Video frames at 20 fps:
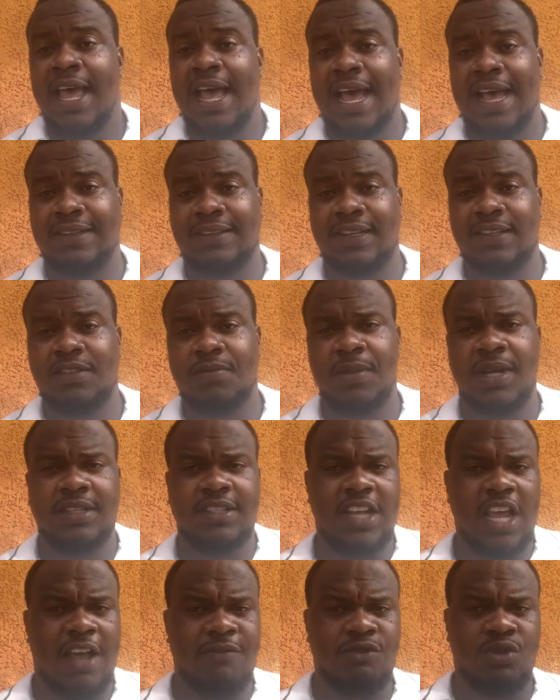
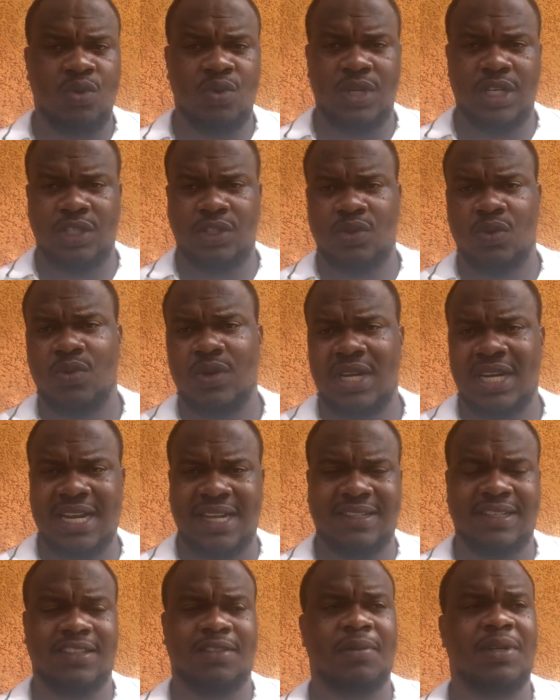assessment, you have unit 2 in
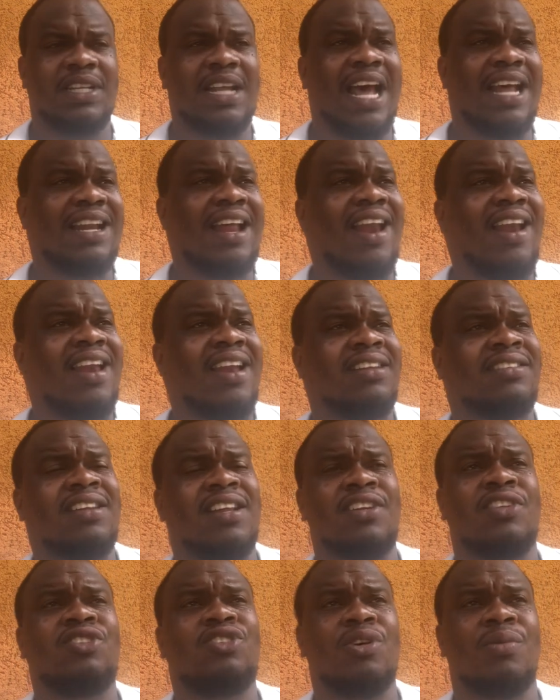assessment. And a lot
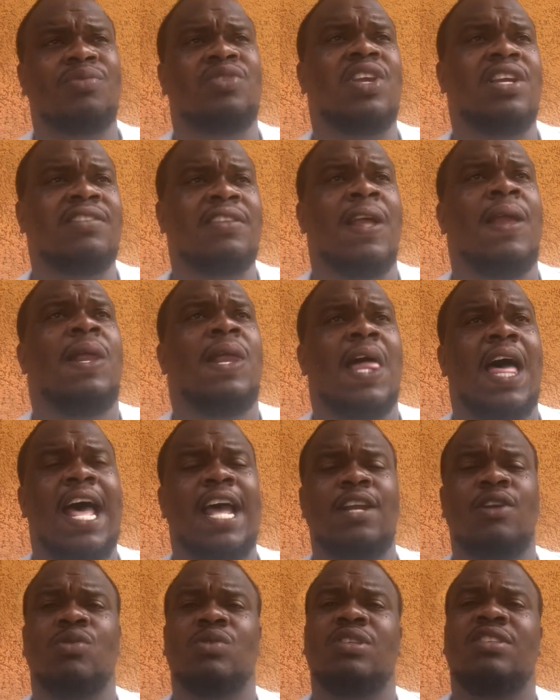of the subjects,
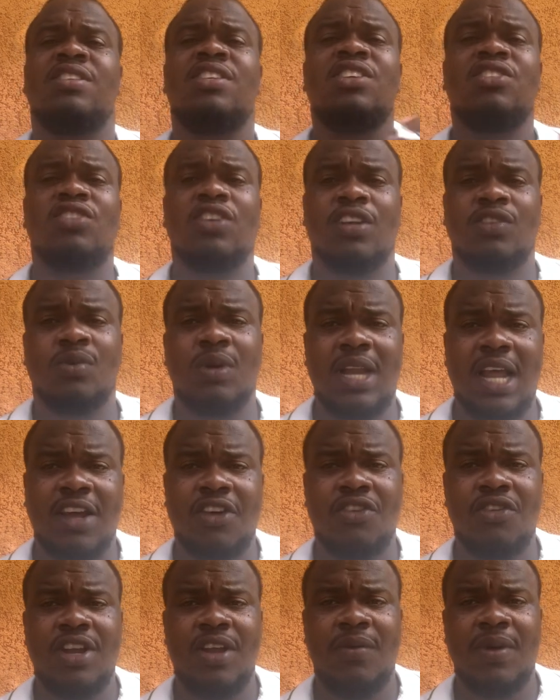I know teachers will
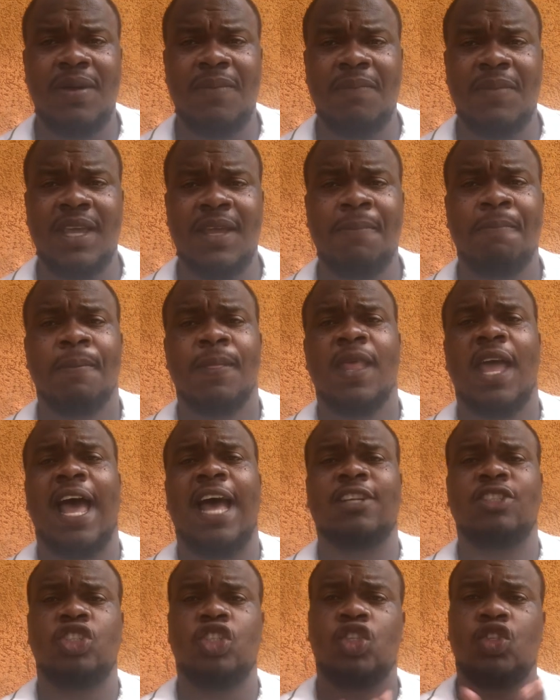agree with me
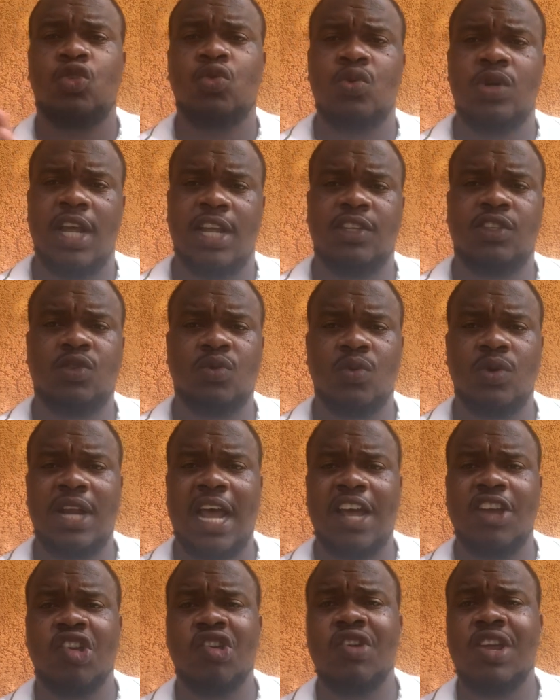and students
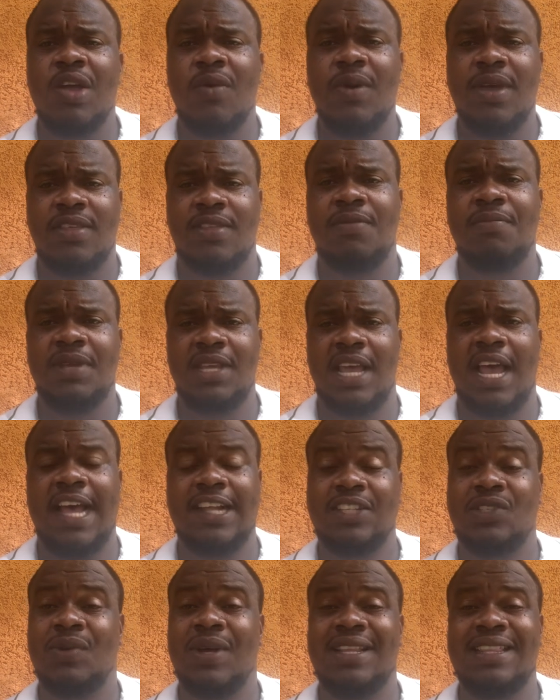would agree with me
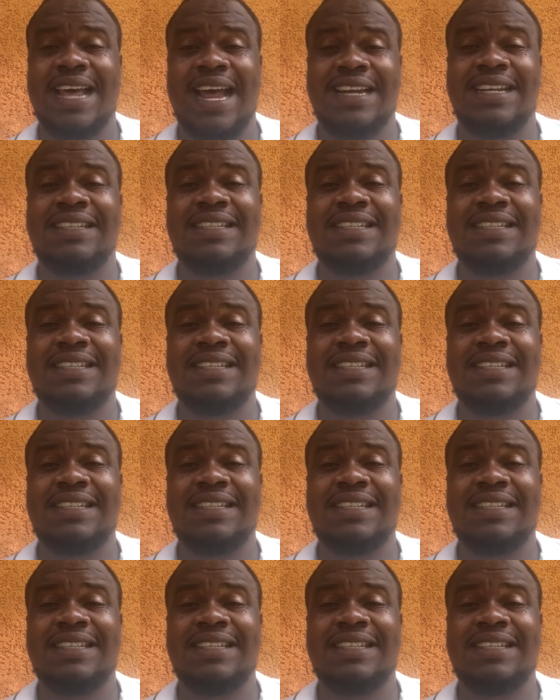as well, that the